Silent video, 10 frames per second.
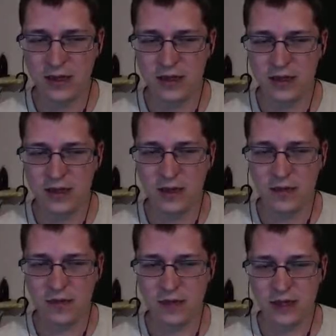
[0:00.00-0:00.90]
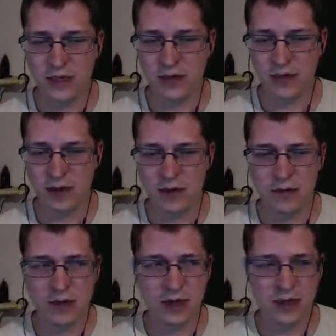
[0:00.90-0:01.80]
No, please don't get
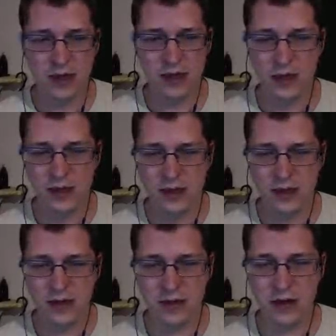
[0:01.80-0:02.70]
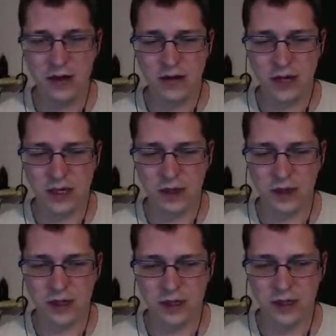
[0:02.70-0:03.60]
me. Don't touch me.
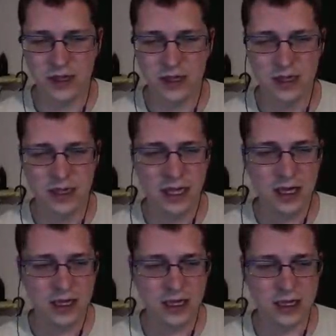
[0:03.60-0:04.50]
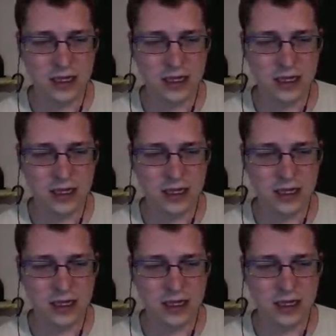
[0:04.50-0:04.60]
Take this.